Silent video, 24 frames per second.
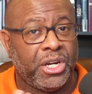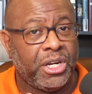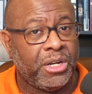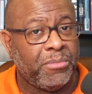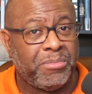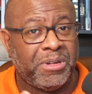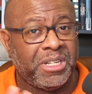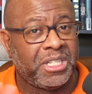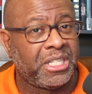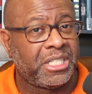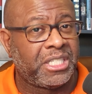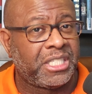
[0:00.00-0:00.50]

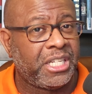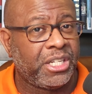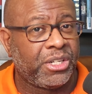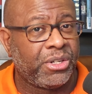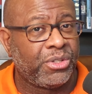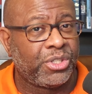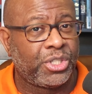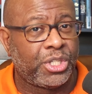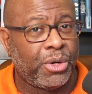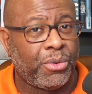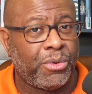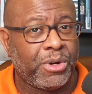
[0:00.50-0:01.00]
Busy
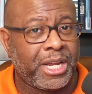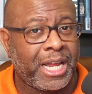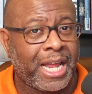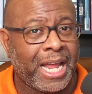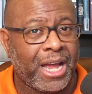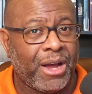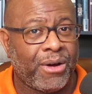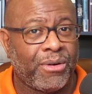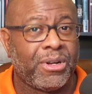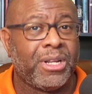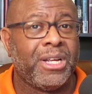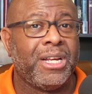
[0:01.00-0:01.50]
signals don't
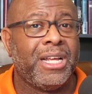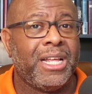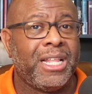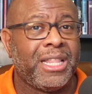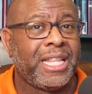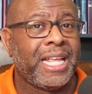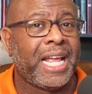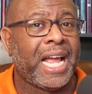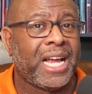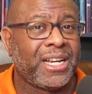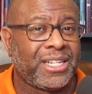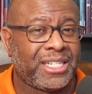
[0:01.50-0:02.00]
count.
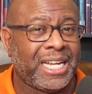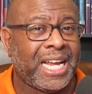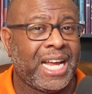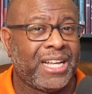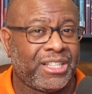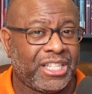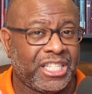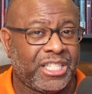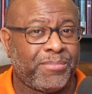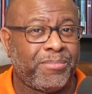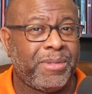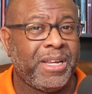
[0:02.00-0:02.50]
They actually have
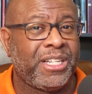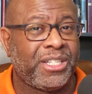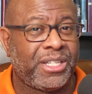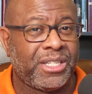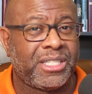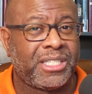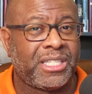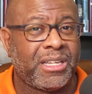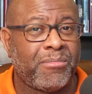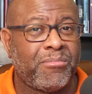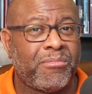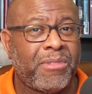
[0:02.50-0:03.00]
to speak to
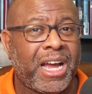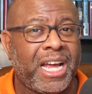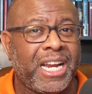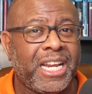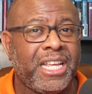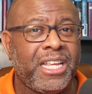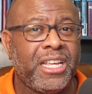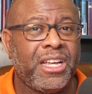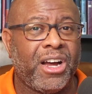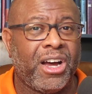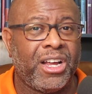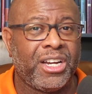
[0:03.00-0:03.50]

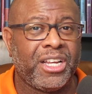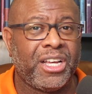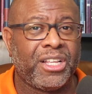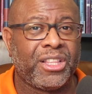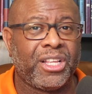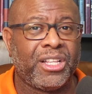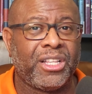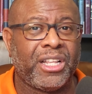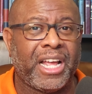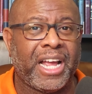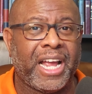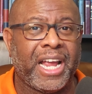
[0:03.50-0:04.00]
somebody on the other
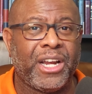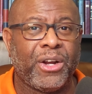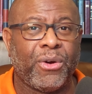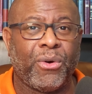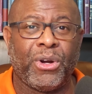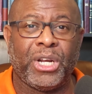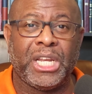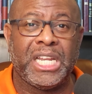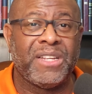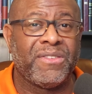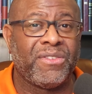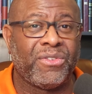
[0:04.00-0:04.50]
line or
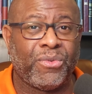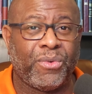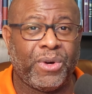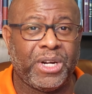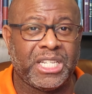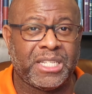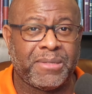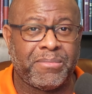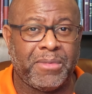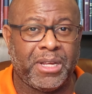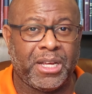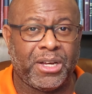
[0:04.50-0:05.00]
leave a
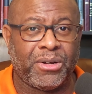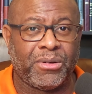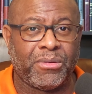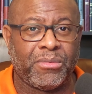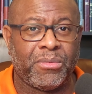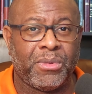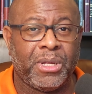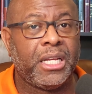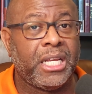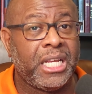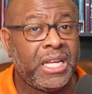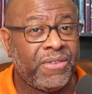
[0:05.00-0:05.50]
voicemail.
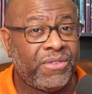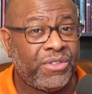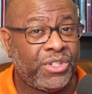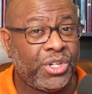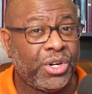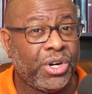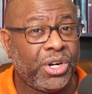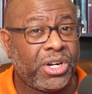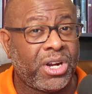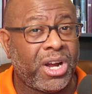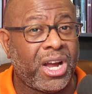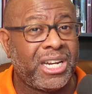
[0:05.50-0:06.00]
If
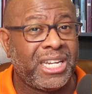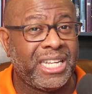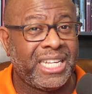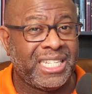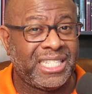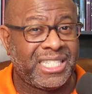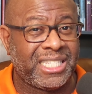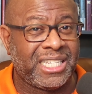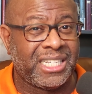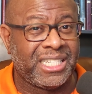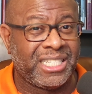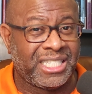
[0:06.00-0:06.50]
DIRCON
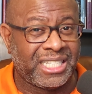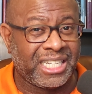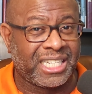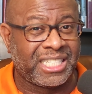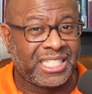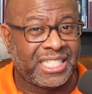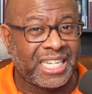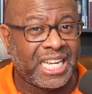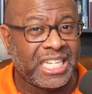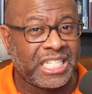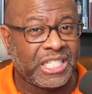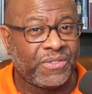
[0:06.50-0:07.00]
is
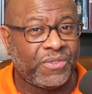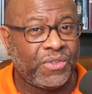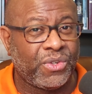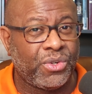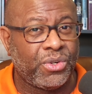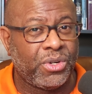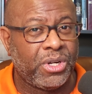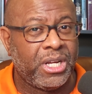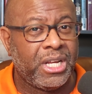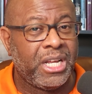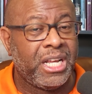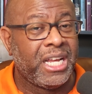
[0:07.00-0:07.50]

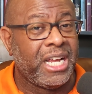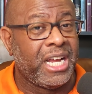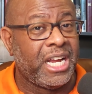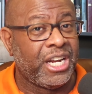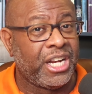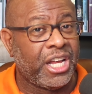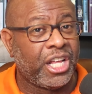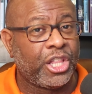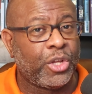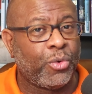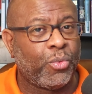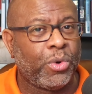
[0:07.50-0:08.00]
successful, in
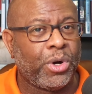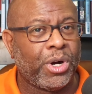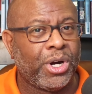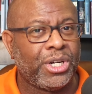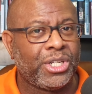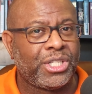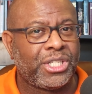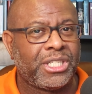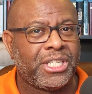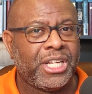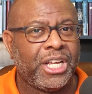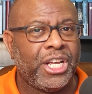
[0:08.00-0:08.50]
other
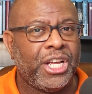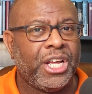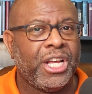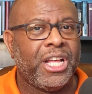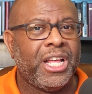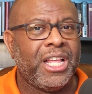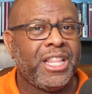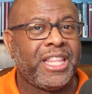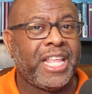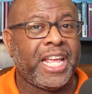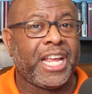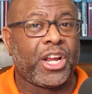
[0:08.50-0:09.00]
words,
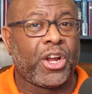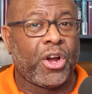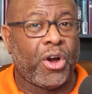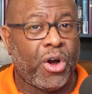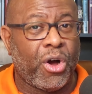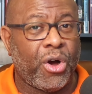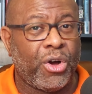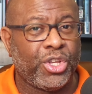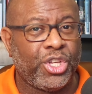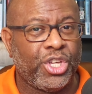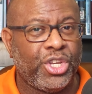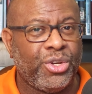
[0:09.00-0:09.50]
they
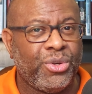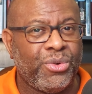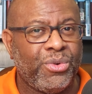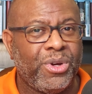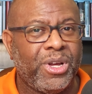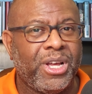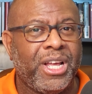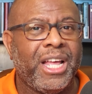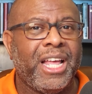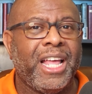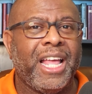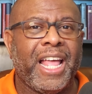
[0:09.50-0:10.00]
call you
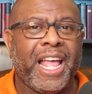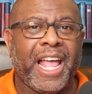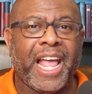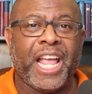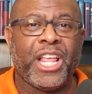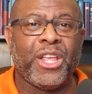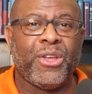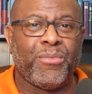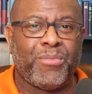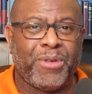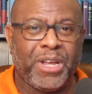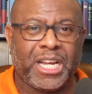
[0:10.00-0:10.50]
and
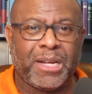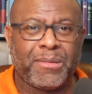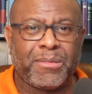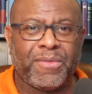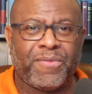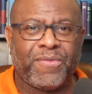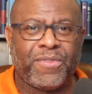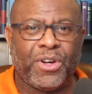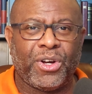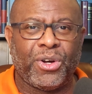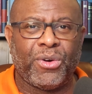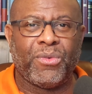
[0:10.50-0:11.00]
you pick up the
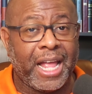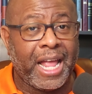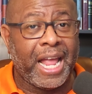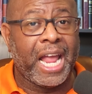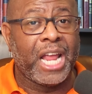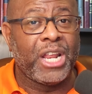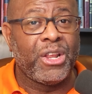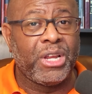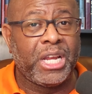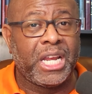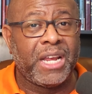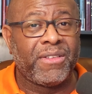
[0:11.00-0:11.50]
phone
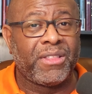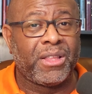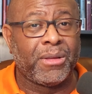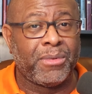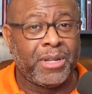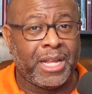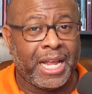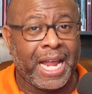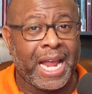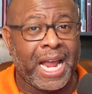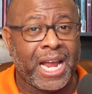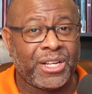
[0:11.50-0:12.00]
and you give them
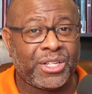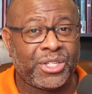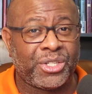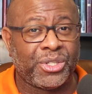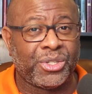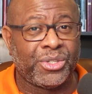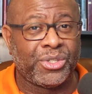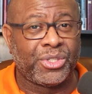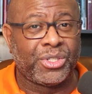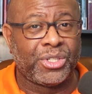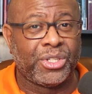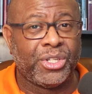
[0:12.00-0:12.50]
the
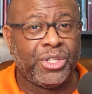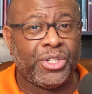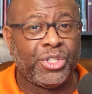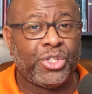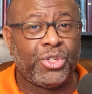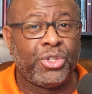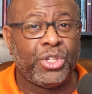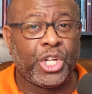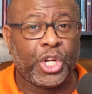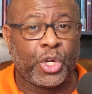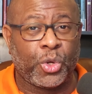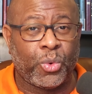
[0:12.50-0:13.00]
answers
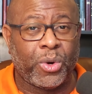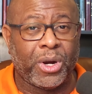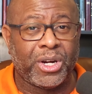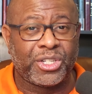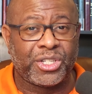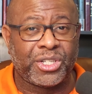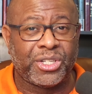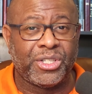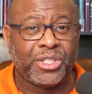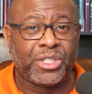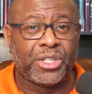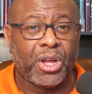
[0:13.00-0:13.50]
to the
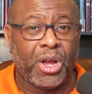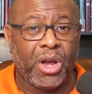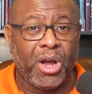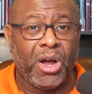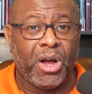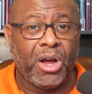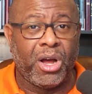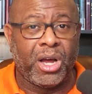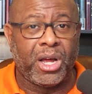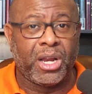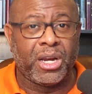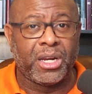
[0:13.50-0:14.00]
questions
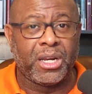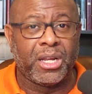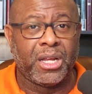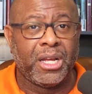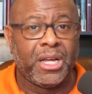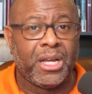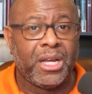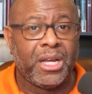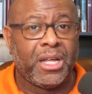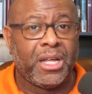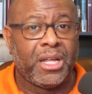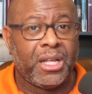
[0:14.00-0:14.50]
on
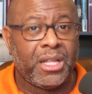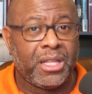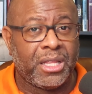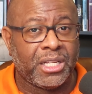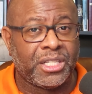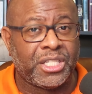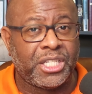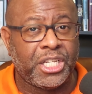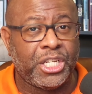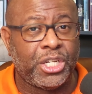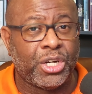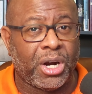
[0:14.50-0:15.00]
the
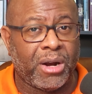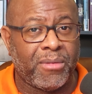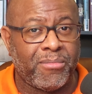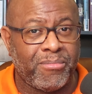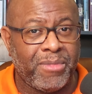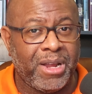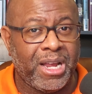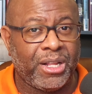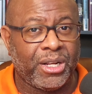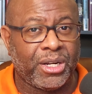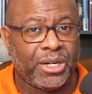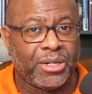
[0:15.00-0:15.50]
CDR
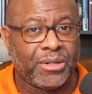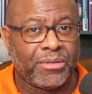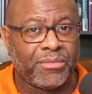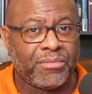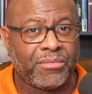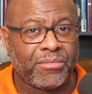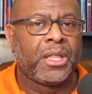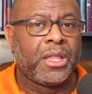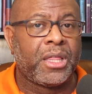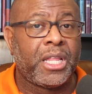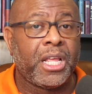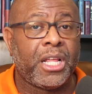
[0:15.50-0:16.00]
mailer,
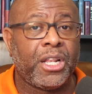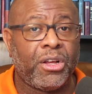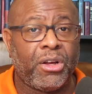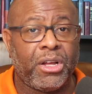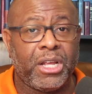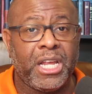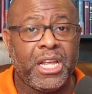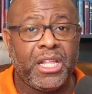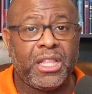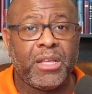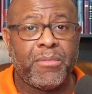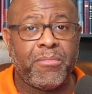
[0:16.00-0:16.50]
then they'll
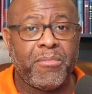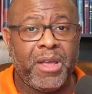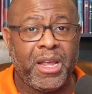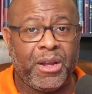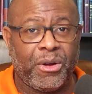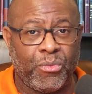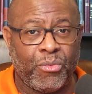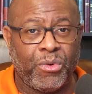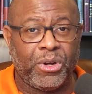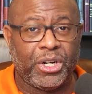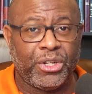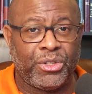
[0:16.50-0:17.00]
either make
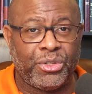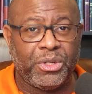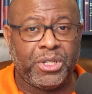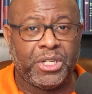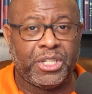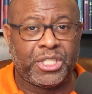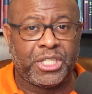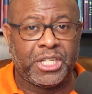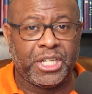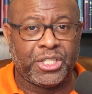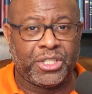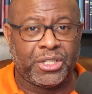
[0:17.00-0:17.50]
1 or 2
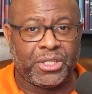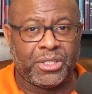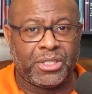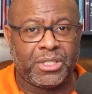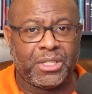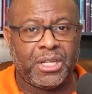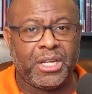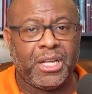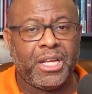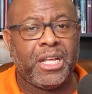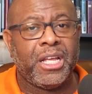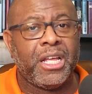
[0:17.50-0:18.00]

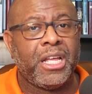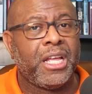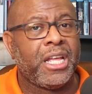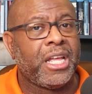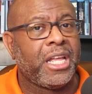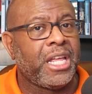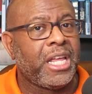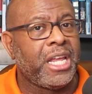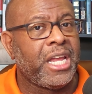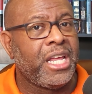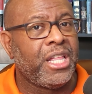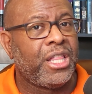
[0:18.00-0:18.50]
decisions.
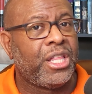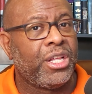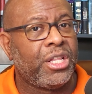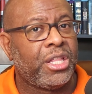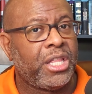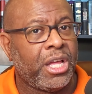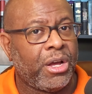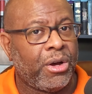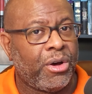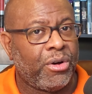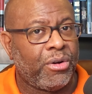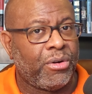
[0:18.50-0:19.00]
Either
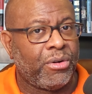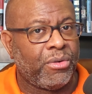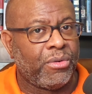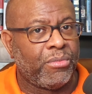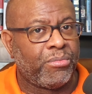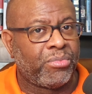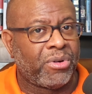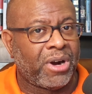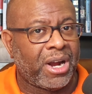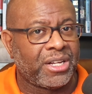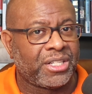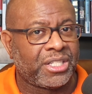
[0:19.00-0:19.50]
they'll
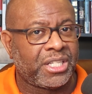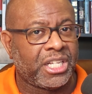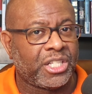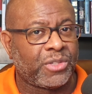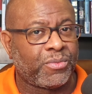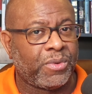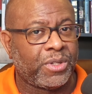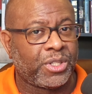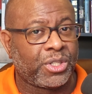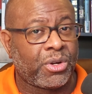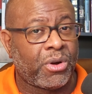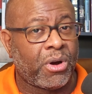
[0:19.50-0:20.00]
process
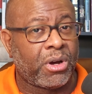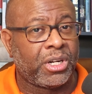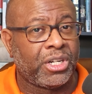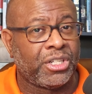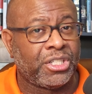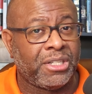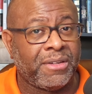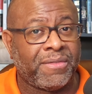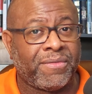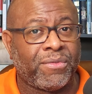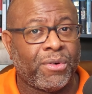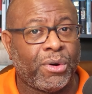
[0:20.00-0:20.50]
what's called a
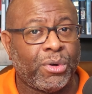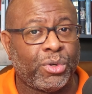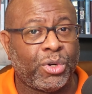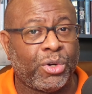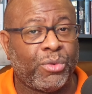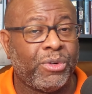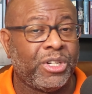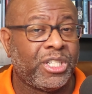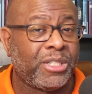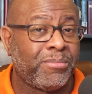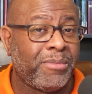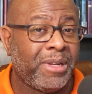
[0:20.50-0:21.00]
deferral,
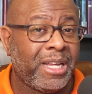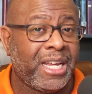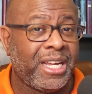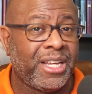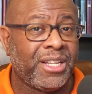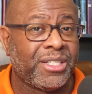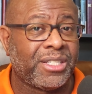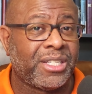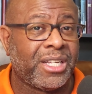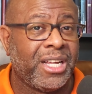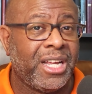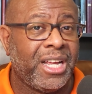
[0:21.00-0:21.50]
which
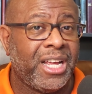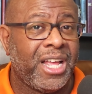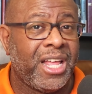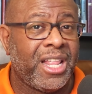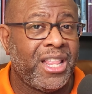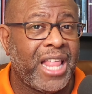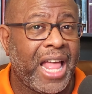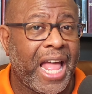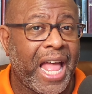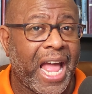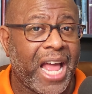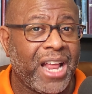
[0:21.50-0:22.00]
means
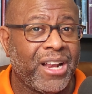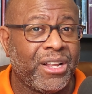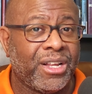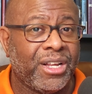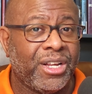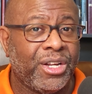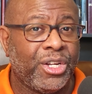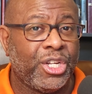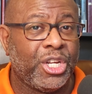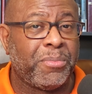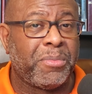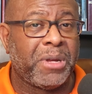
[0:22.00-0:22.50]
that
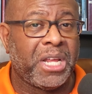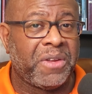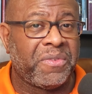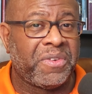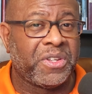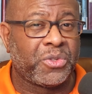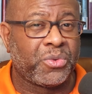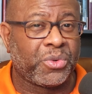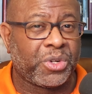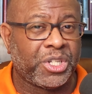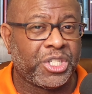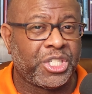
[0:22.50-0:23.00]
your
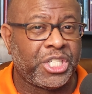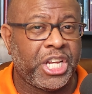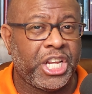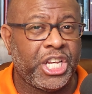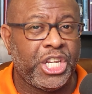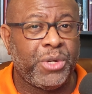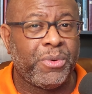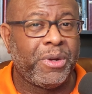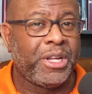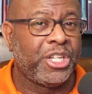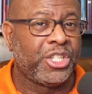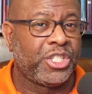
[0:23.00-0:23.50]
benefits will
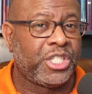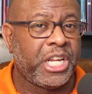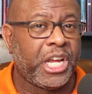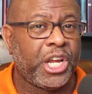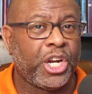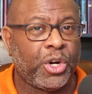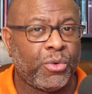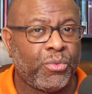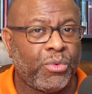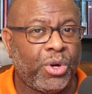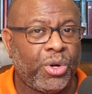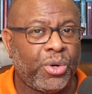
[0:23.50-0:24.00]
continue and you stay on
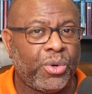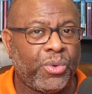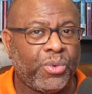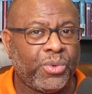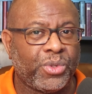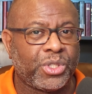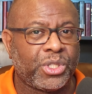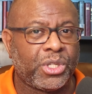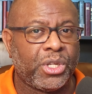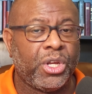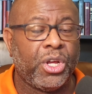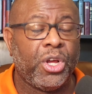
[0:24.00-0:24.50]
the
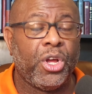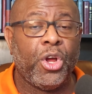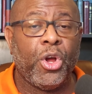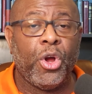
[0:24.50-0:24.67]
rolls,